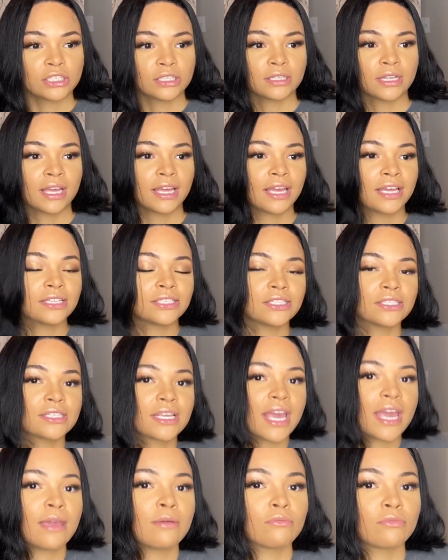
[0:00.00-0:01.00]
Like, it just
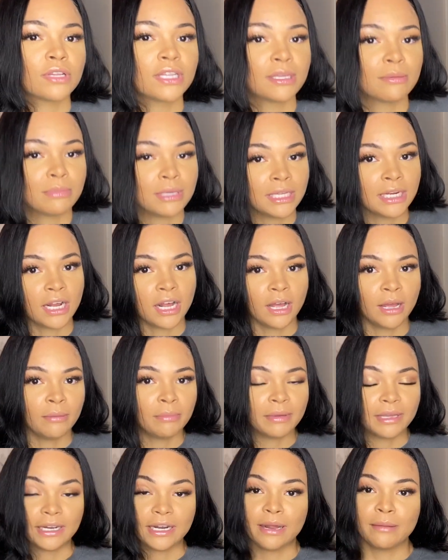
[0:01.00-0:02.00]
came really beat up,
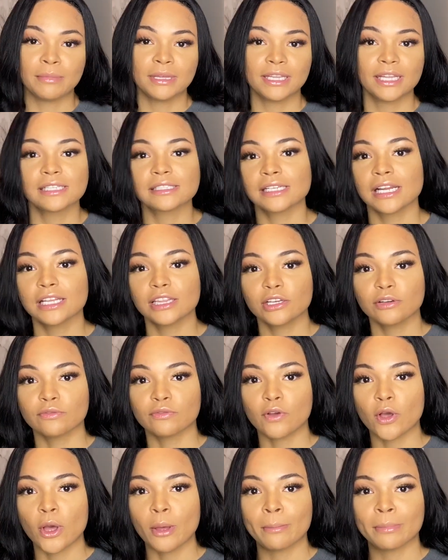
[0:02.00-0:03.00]
and I mean, that's not their
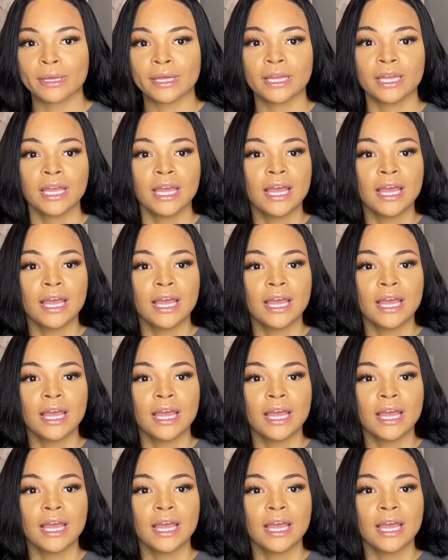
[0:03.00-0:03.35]
fault, but